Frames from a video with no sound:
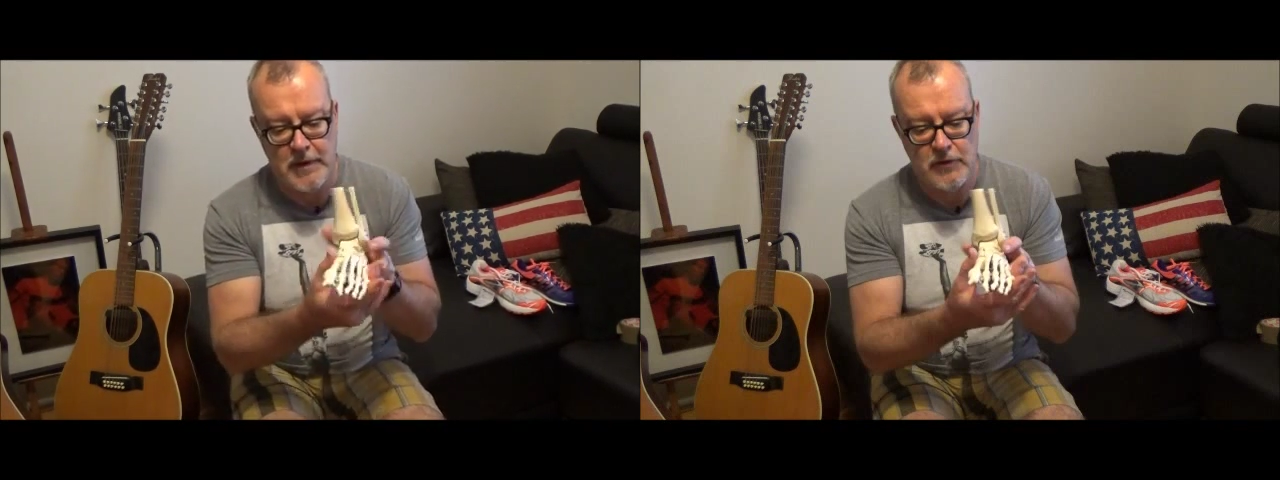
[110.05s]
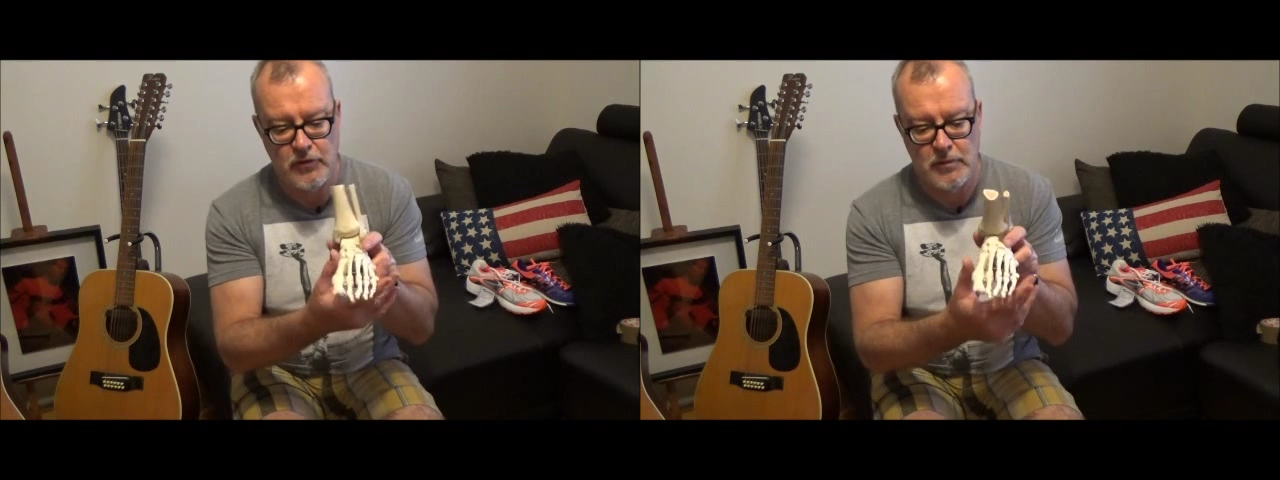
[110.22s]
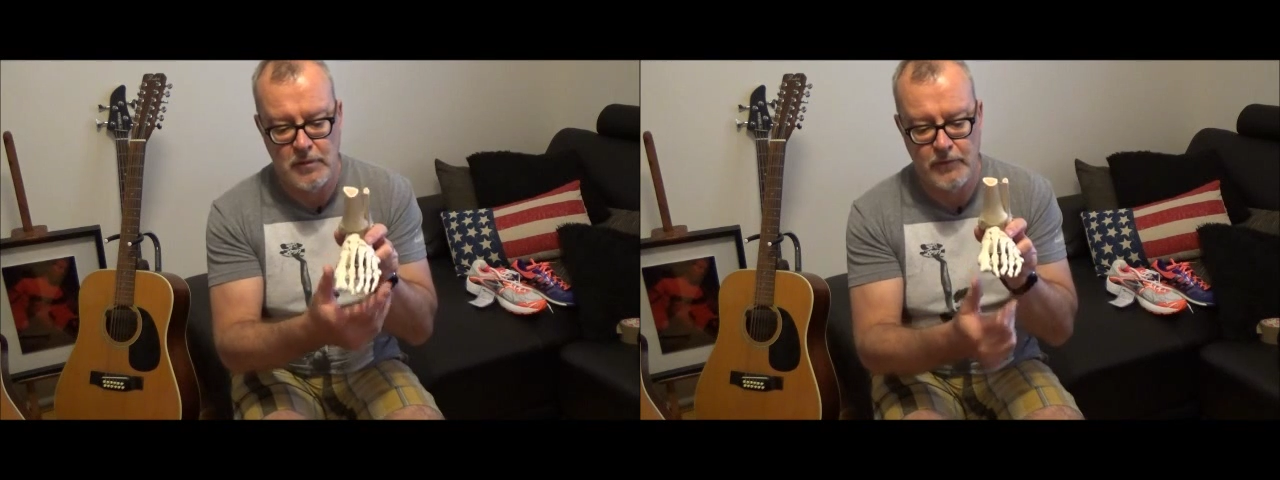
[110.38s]

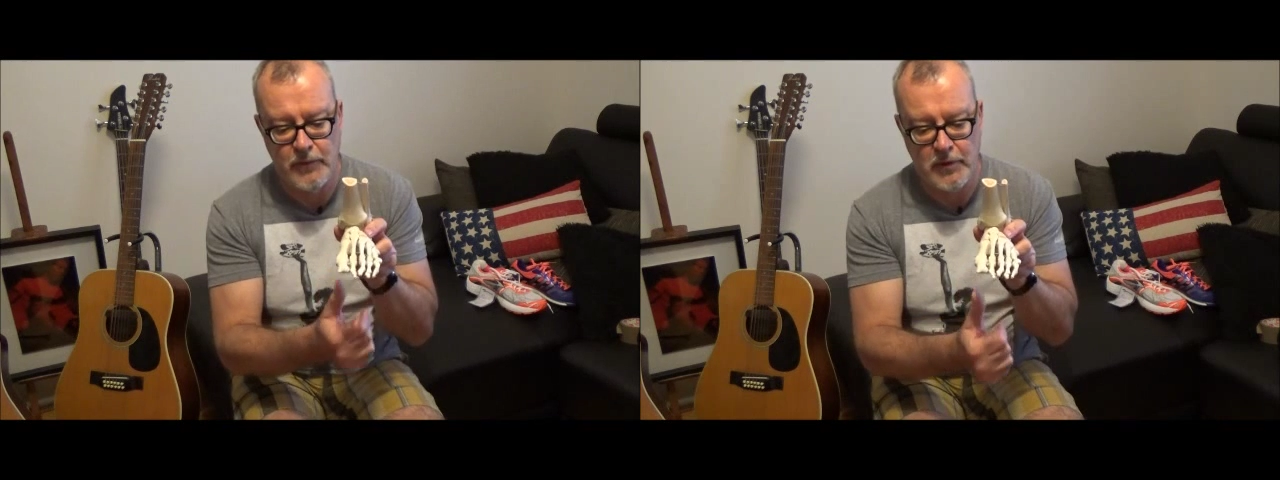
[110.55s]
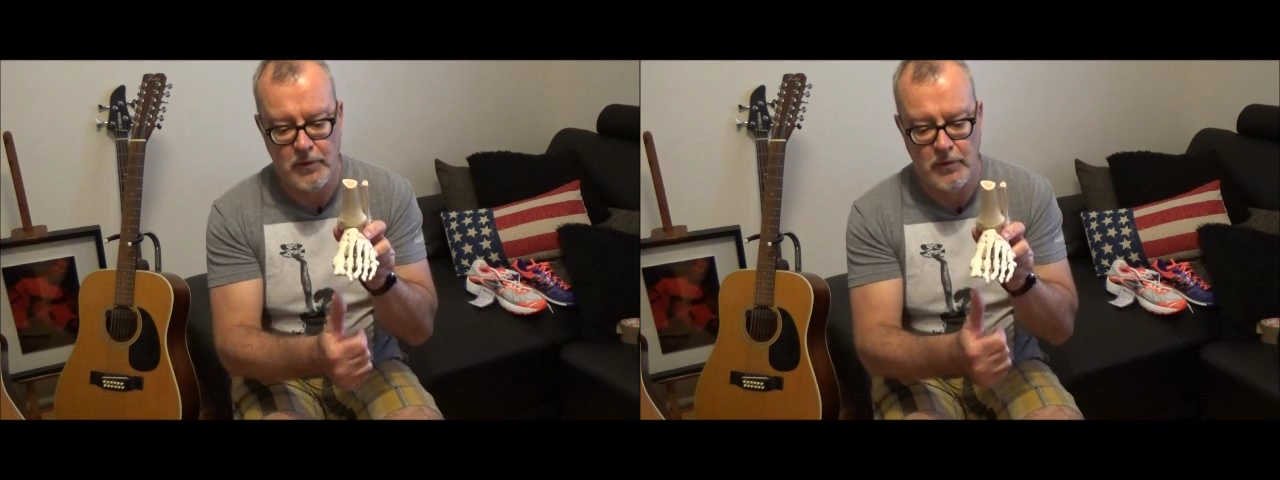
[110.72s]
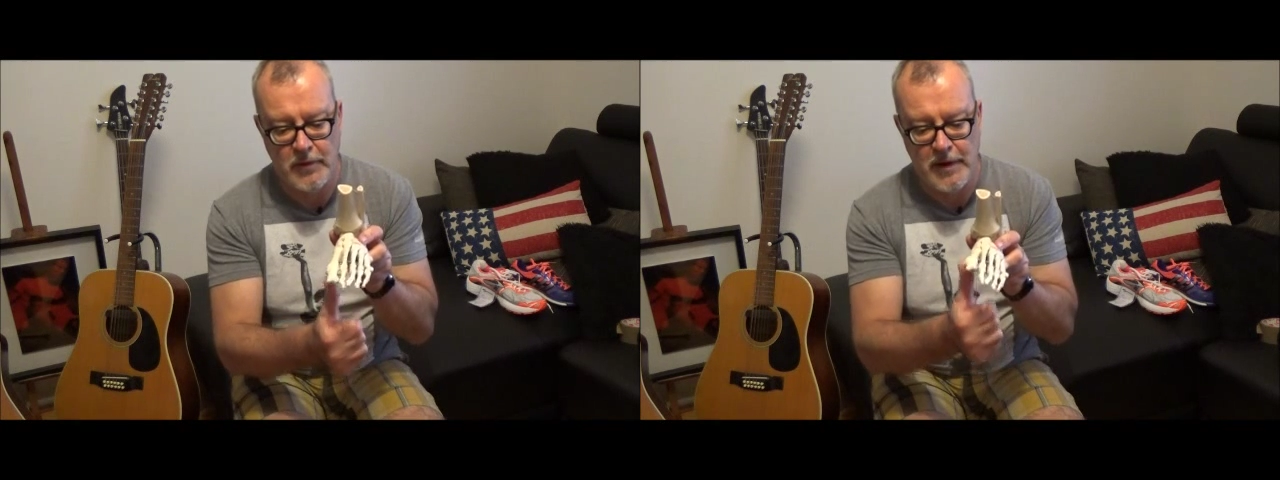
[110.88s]
issue of
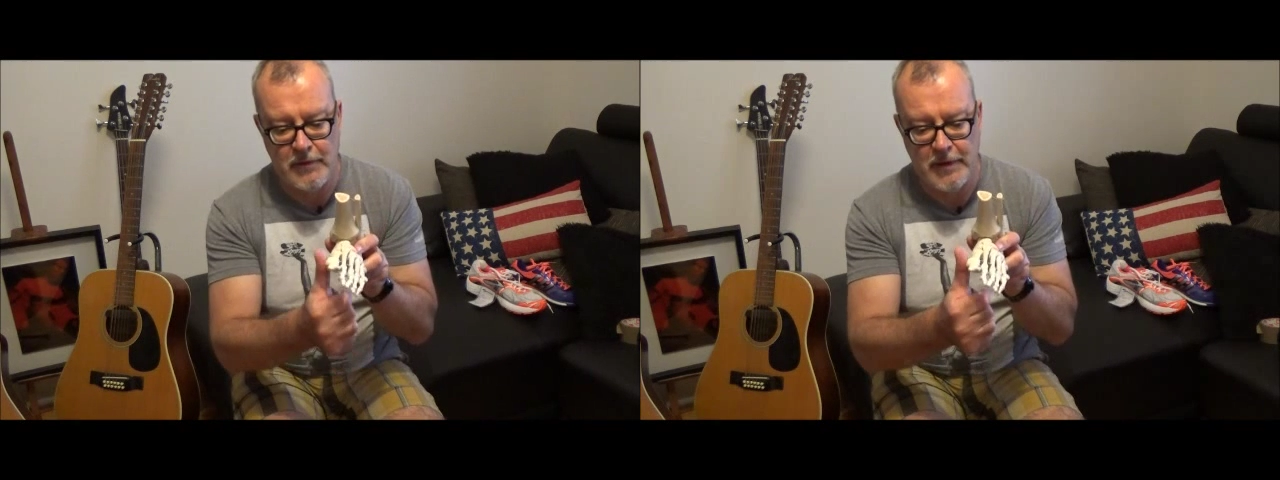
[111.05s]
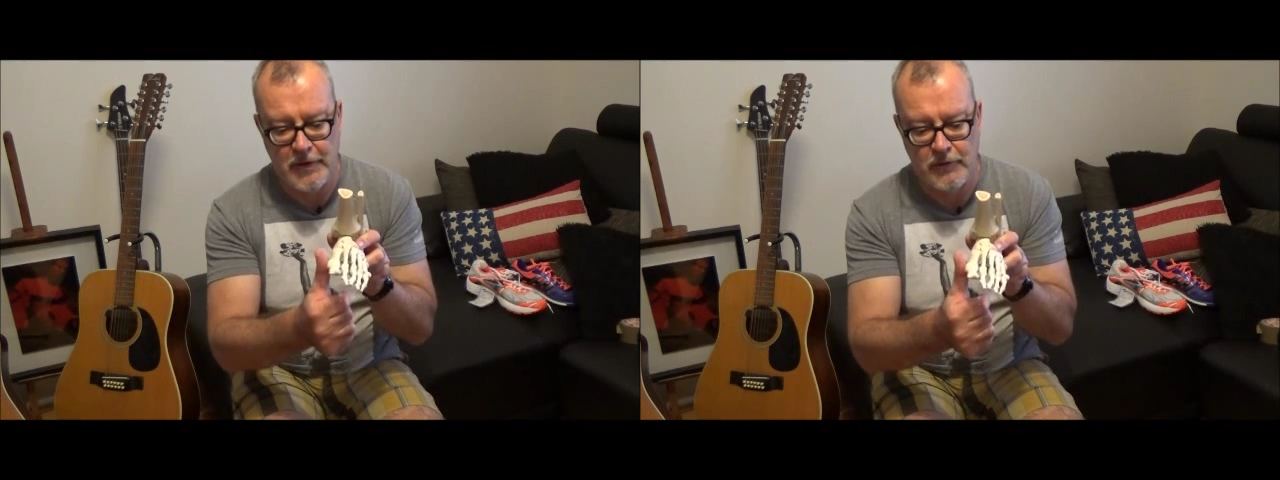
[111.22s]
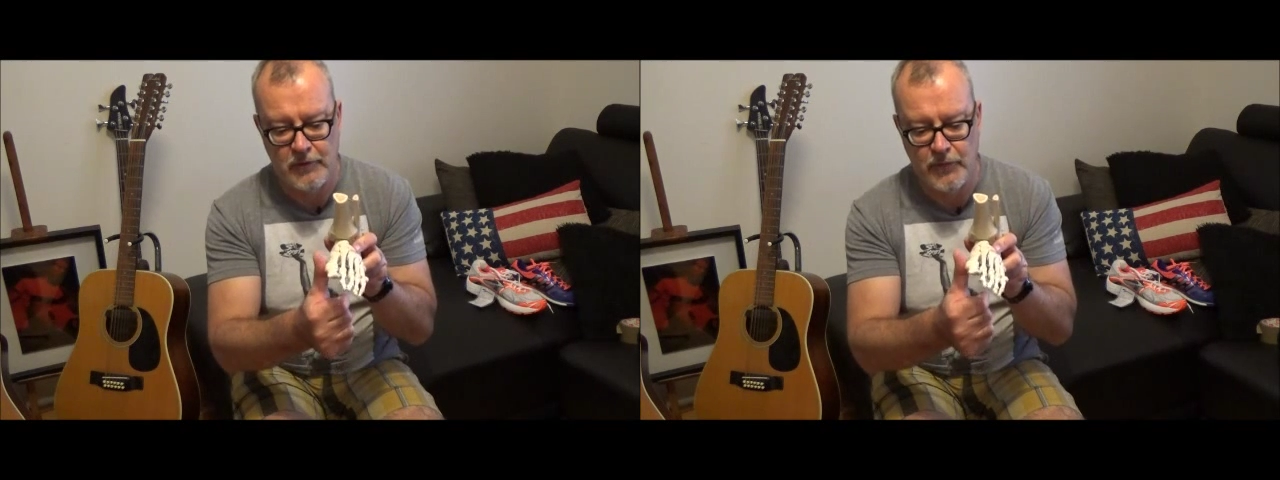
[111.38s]
vertical ground
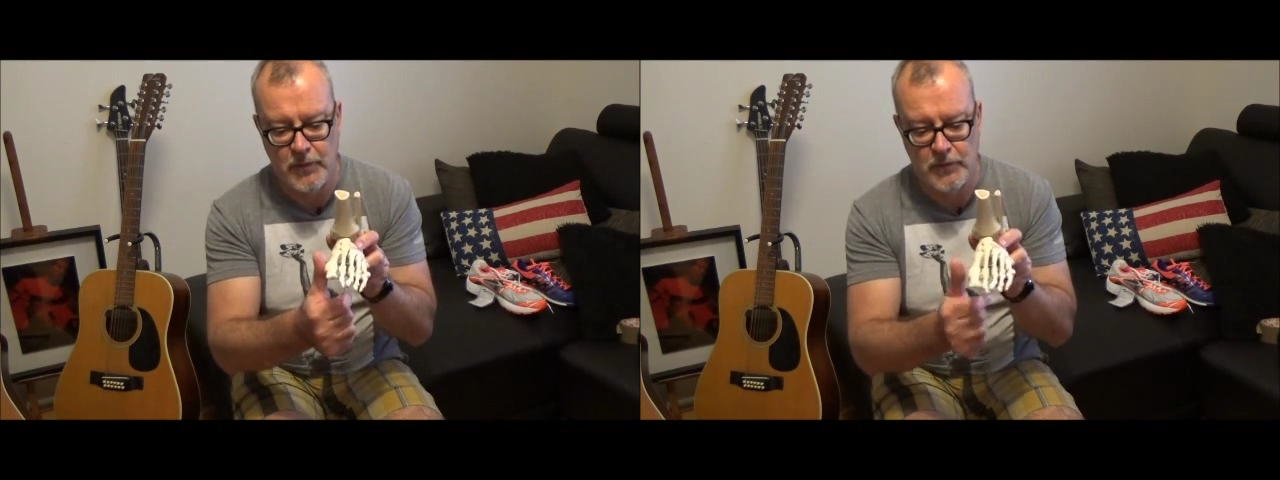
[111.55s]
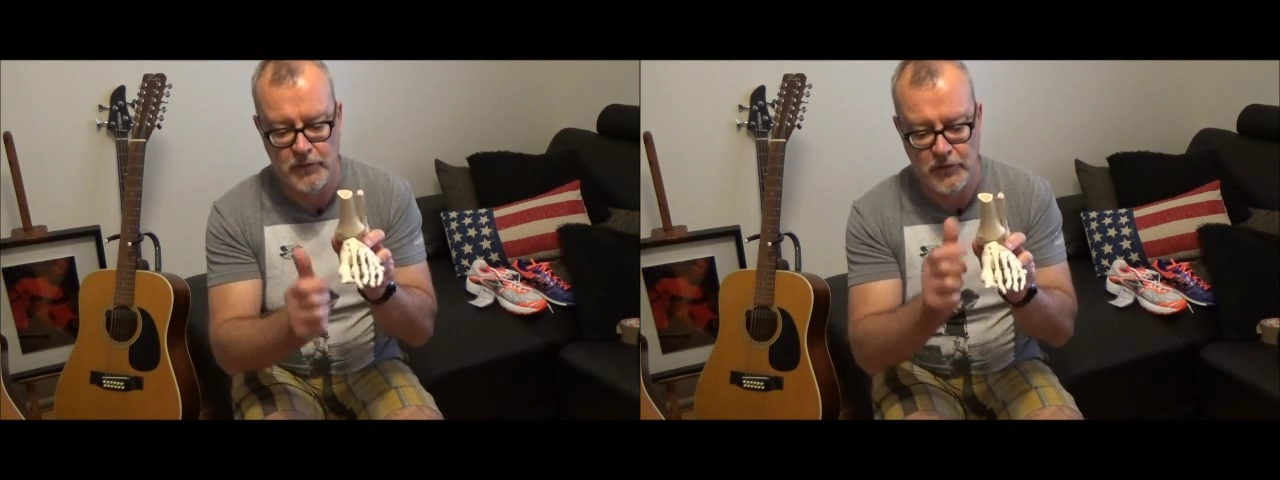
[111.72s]
reaction force.